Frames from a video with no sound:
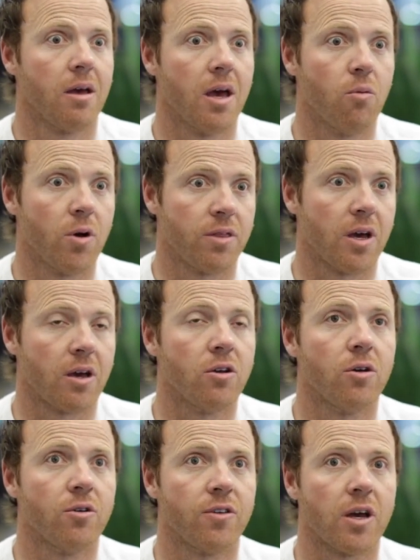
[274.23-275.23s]
And what they can
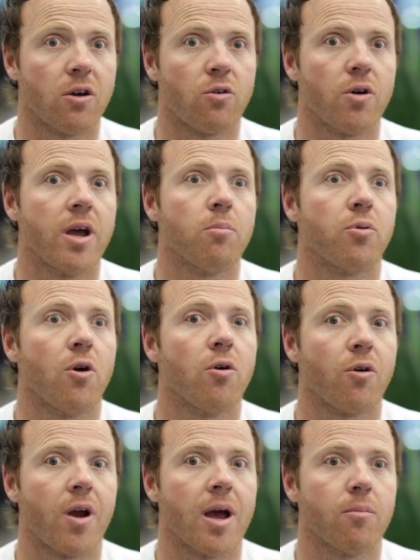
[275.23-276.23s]
do is they can create
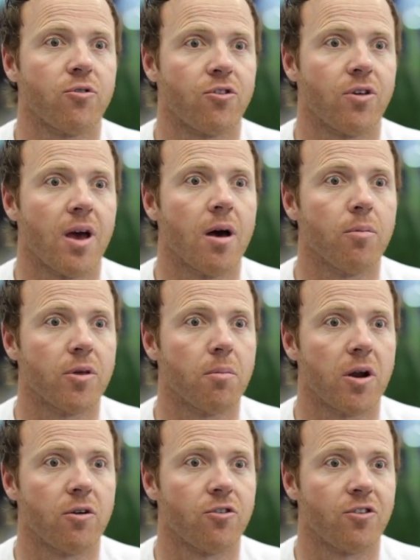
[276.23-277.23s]
programs to help them
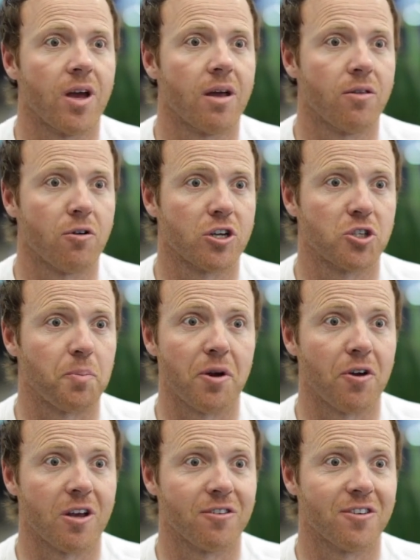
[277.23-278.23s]
understand their
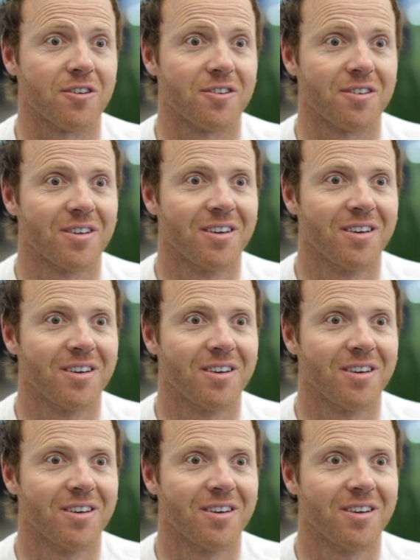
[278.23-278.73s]
experiences.